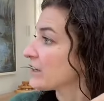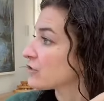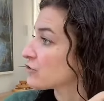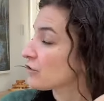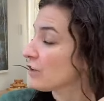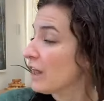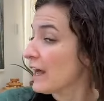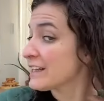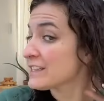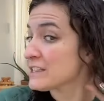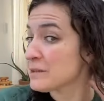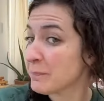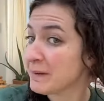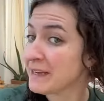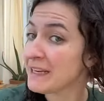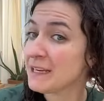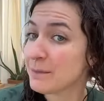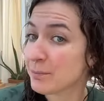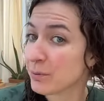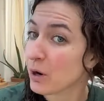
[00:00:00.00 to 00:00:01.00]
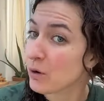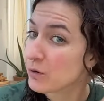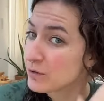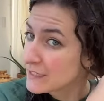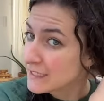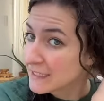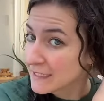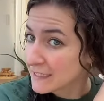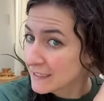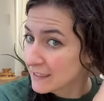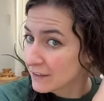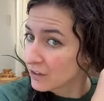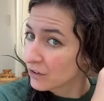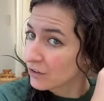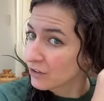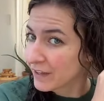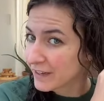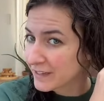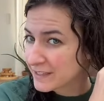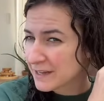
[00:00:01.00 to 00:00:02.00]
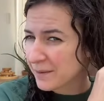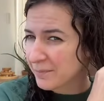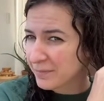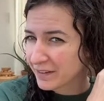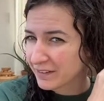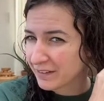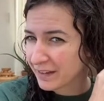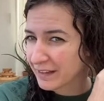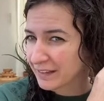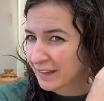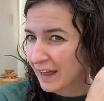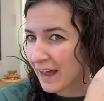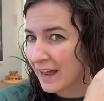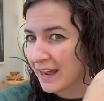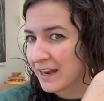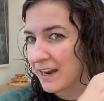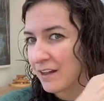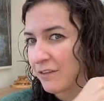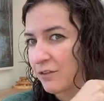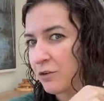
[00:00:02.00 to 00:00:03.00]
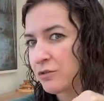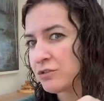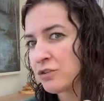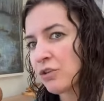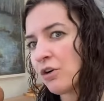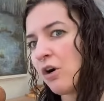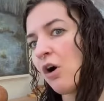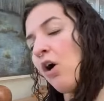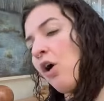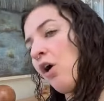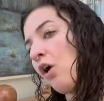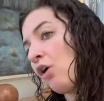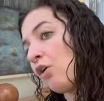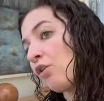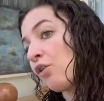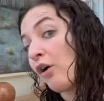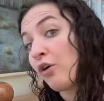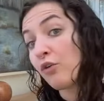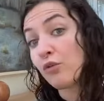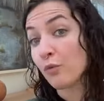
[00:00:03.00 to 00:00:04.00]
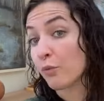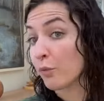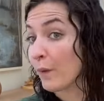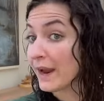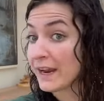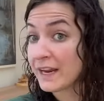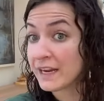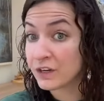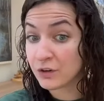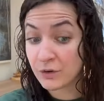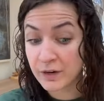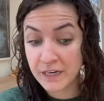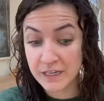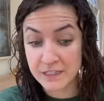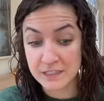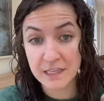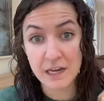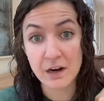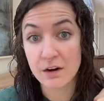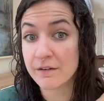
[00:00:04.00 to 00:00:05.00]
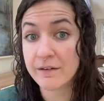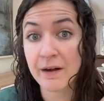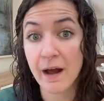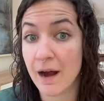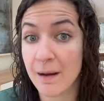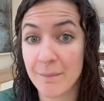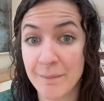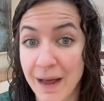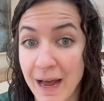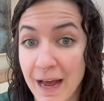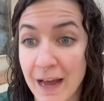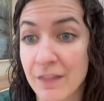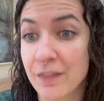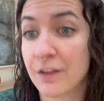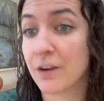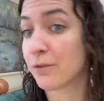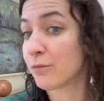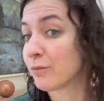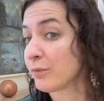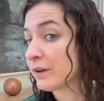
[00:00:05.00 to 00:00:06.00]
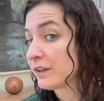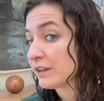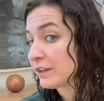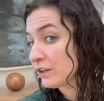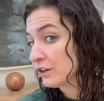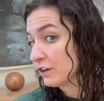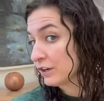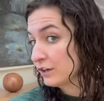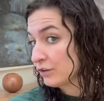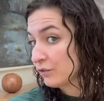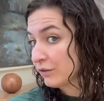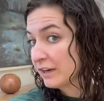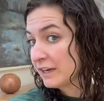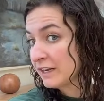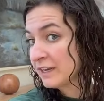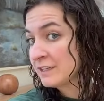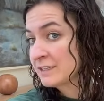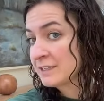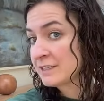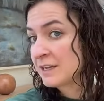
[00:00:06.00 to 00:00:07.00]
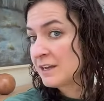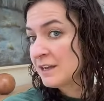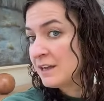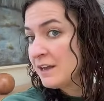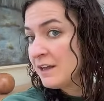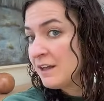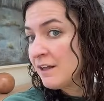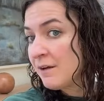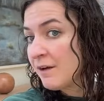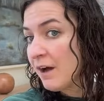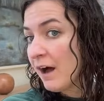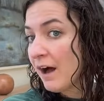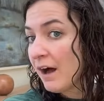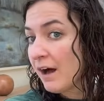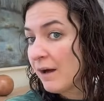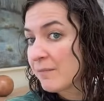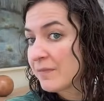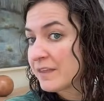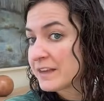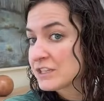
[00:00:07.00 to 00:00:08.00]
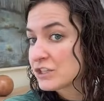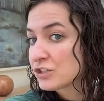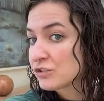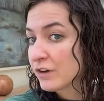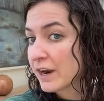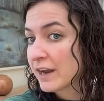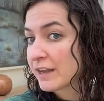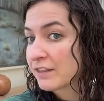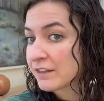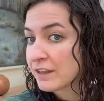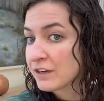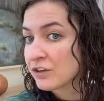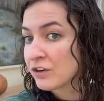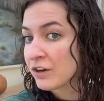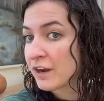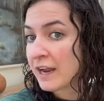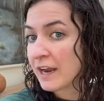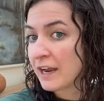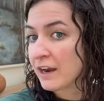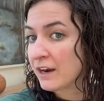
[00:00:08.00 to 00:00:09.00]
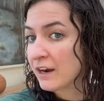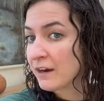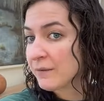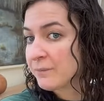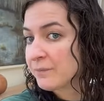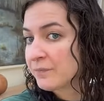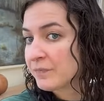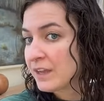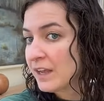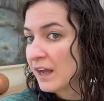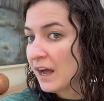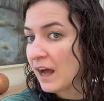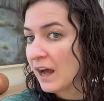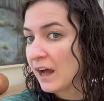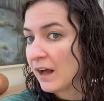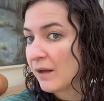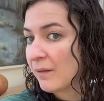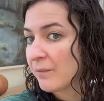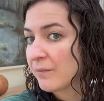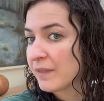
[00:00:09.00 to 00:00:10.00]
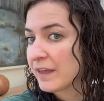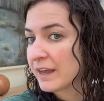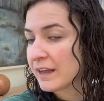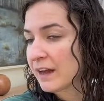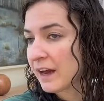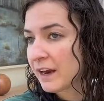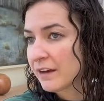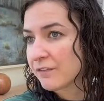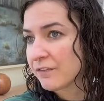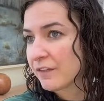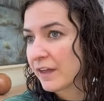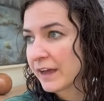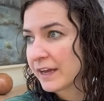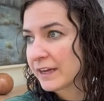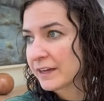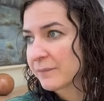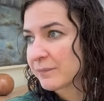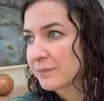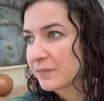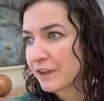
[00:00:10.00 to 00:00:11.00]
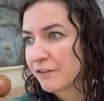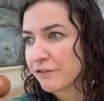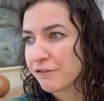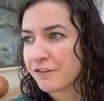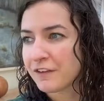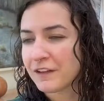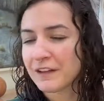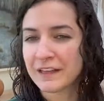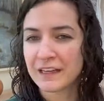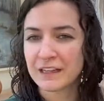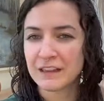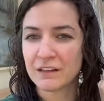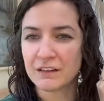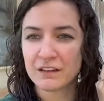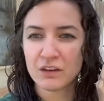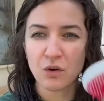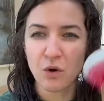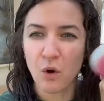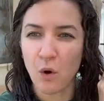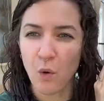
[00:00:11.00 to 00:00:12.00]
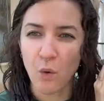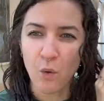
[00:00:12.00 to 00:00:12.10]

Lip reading: hydrolyzed pea protein or like something like that. And those are all great ingredients. They are not bad. They're really good ingredients. They strengthen your hair. They kind of like fill in the little